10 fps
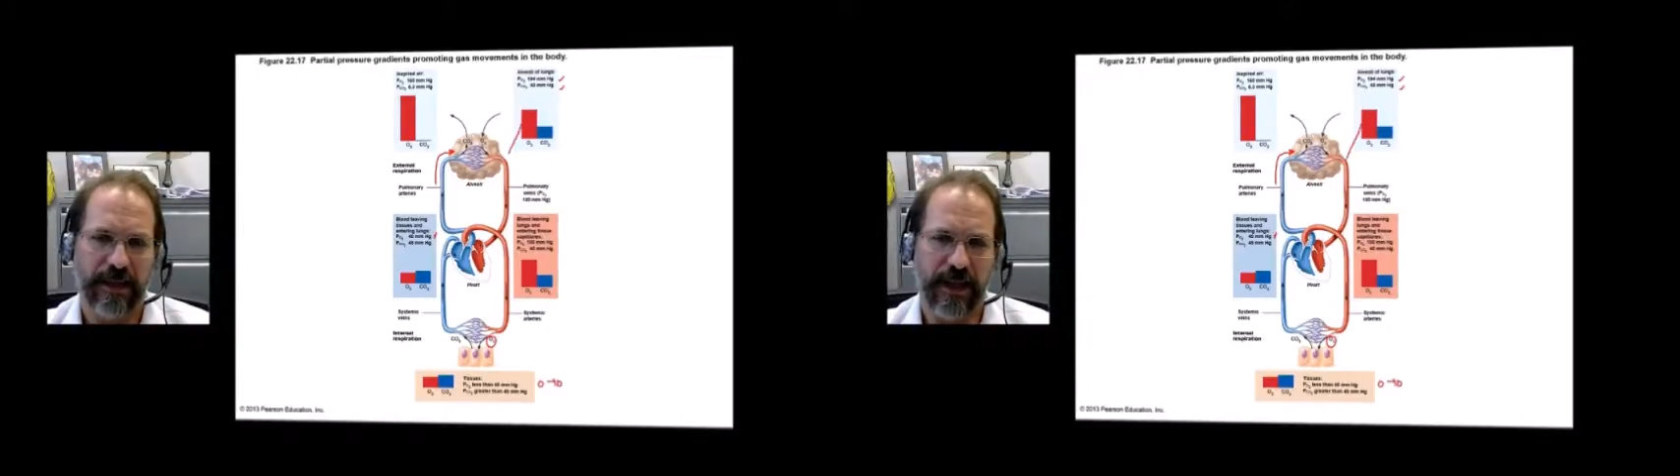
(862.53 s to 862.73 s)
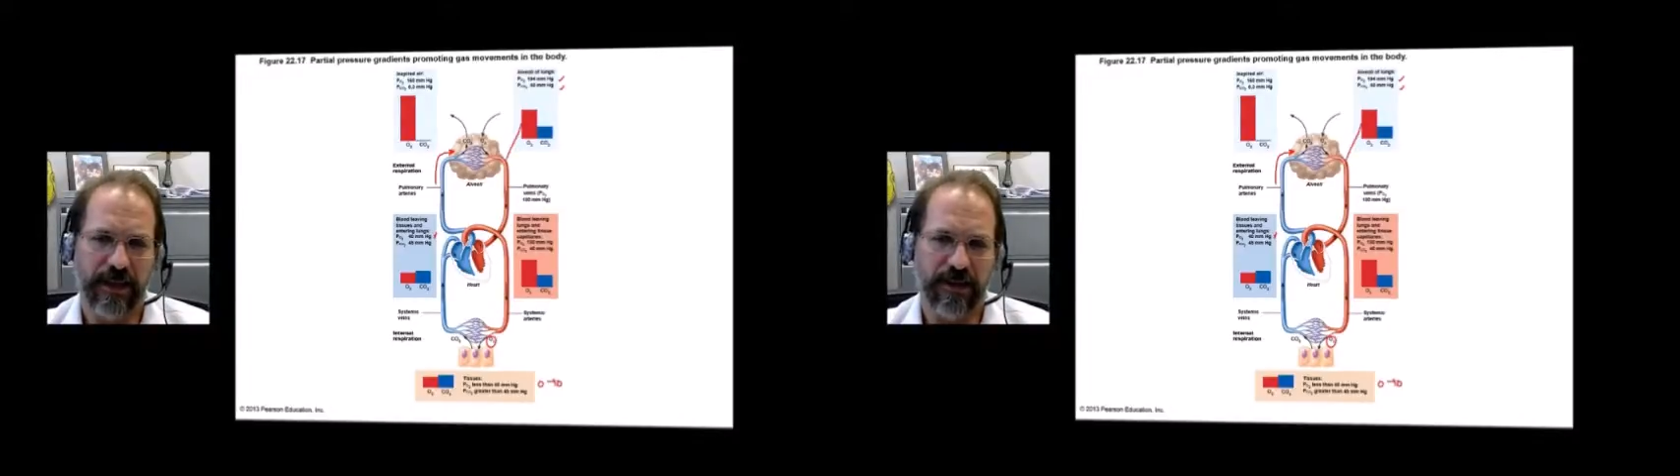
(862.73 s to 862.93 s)

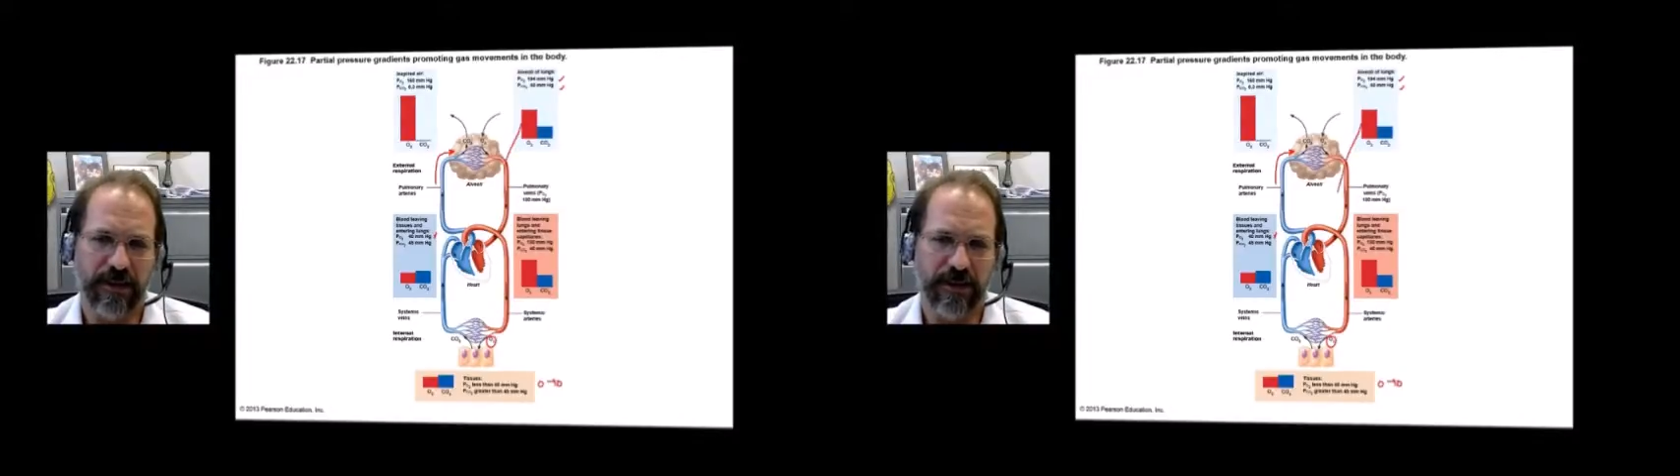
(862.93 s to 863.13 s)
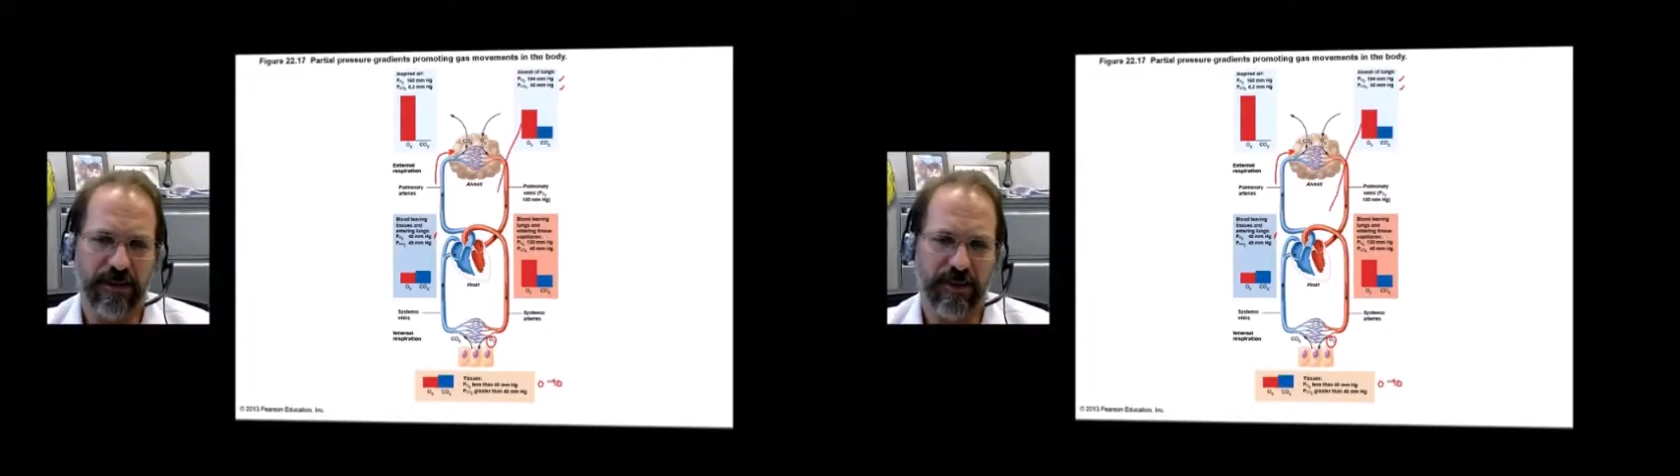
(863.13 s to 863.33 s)
in the
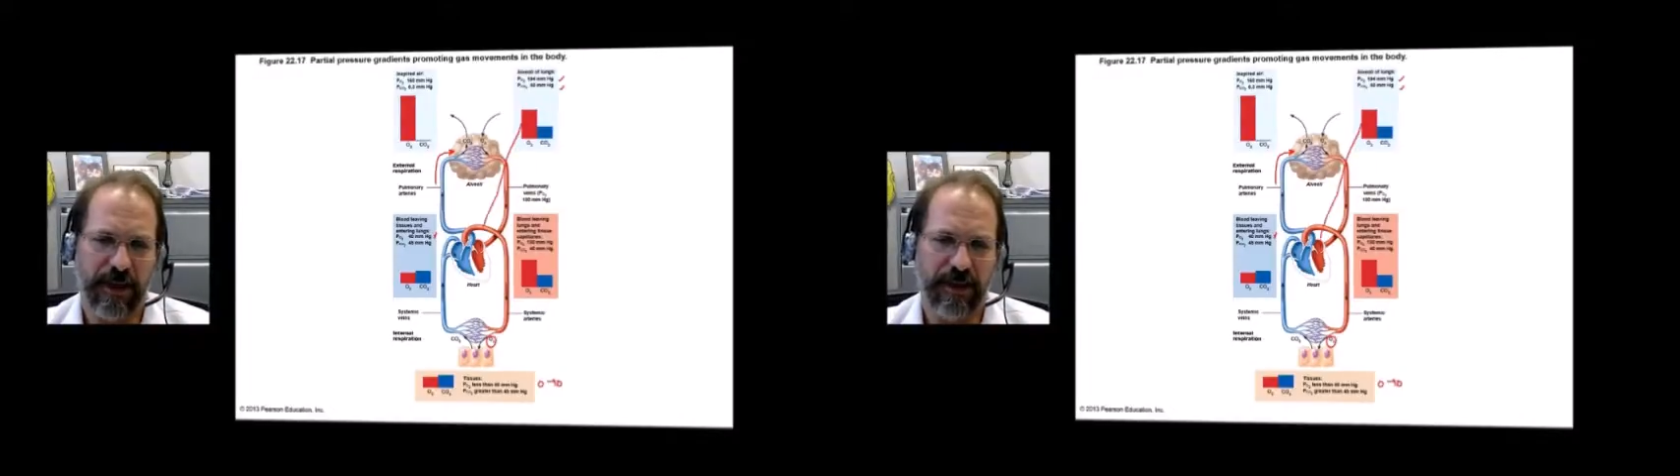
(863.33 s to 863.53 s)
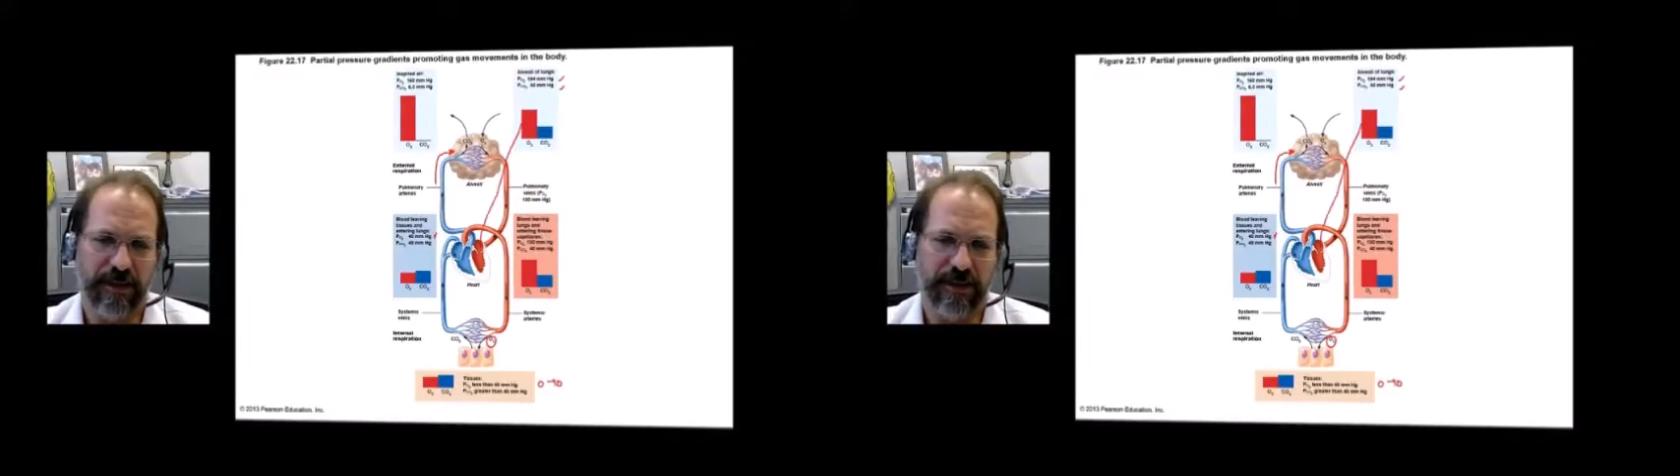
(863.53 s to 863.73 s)
alveolar
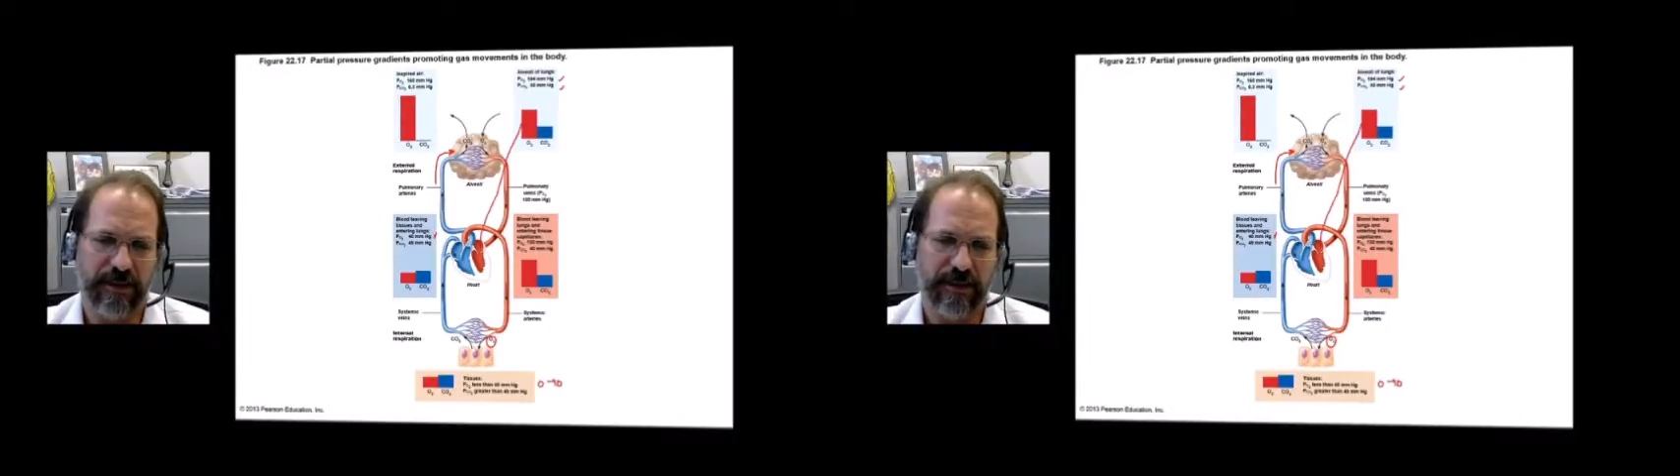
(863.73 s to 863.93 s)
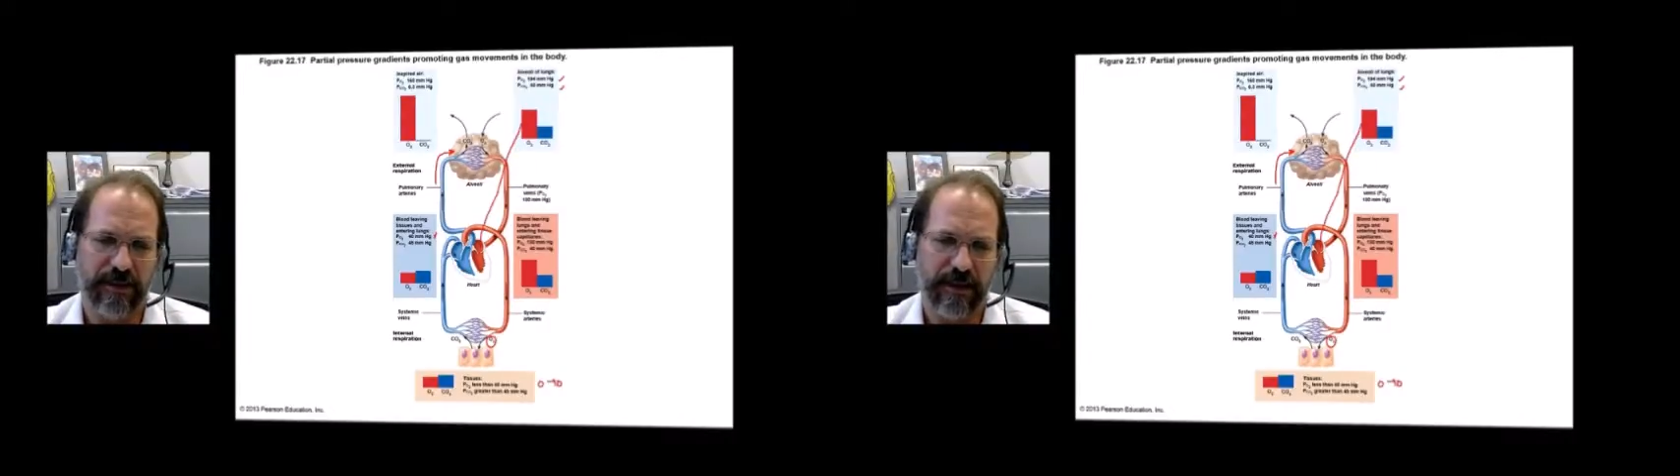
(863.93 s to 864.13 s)

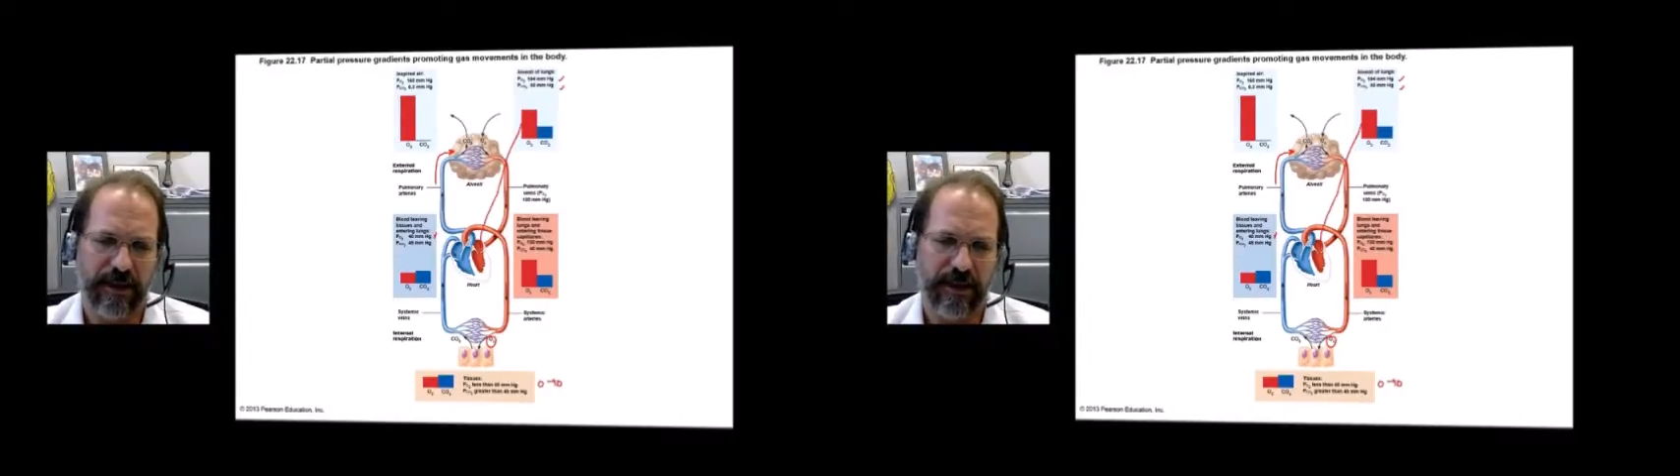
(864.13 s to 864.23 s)
space,